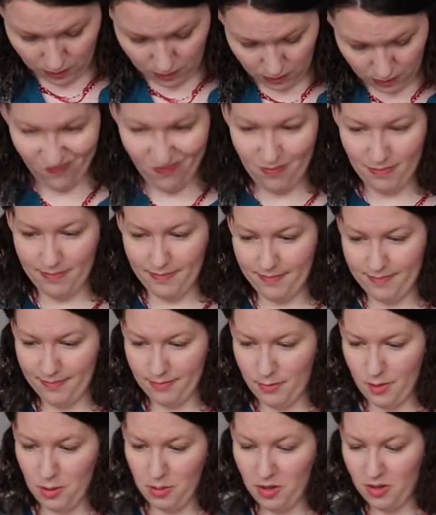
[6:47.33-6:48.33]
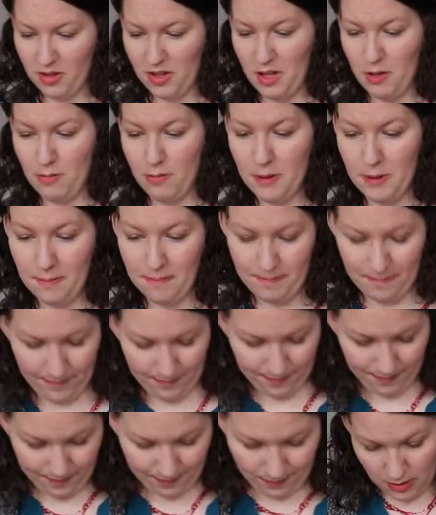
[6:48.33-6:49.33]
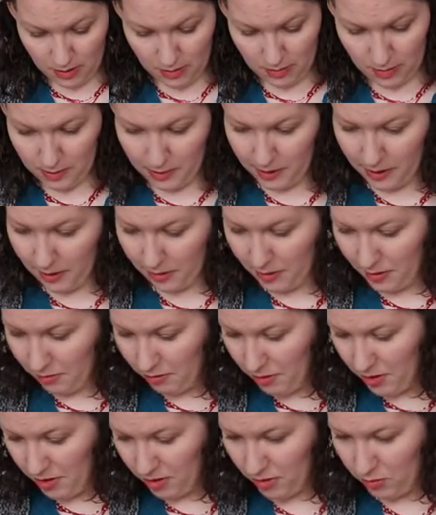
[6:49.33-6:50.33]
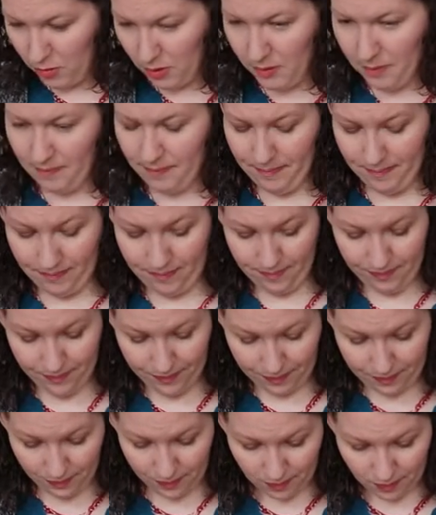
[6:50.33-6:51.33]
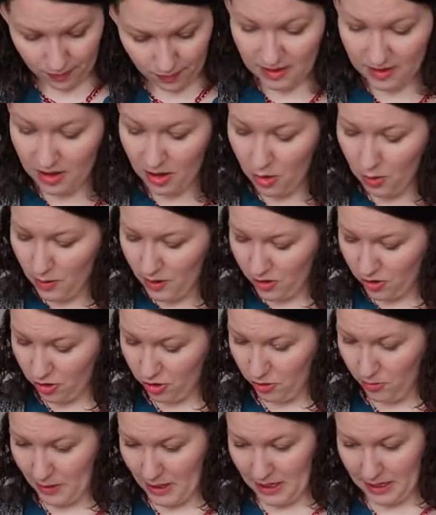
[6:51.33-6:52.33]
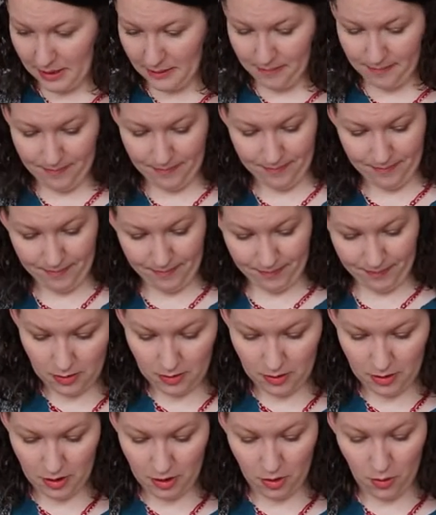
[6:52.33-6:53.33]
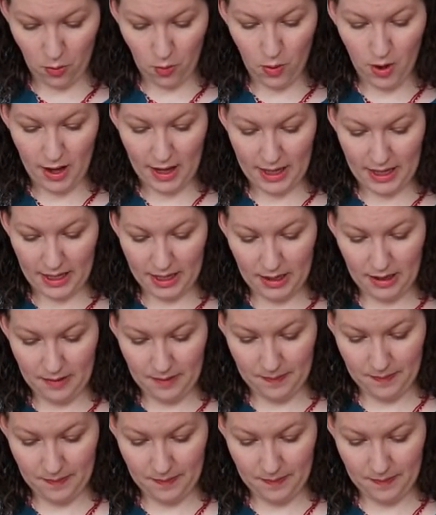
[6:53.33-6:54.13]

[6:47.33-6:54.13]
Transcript: Maybe I'll keep it. Maybe I'll get rid of this one. Because I don't want too many that are wide.